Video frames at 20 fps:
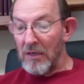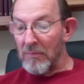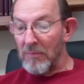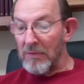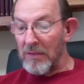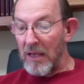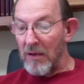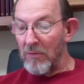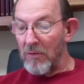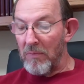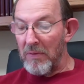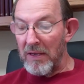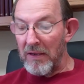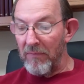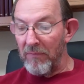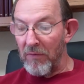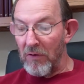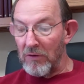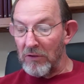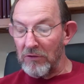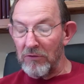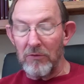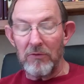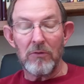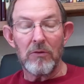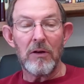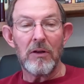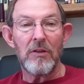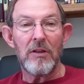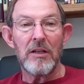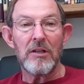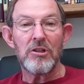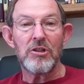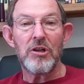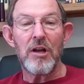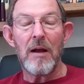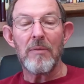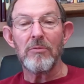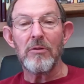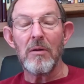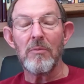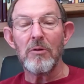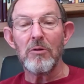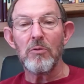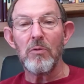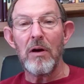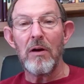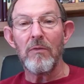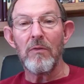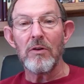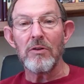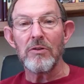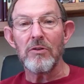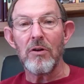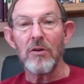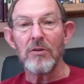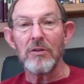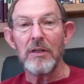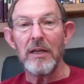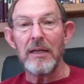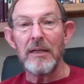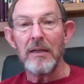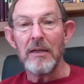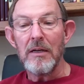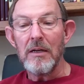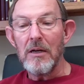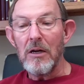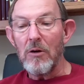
but that will be in 1 Corinthians chapter number 12, verse 13,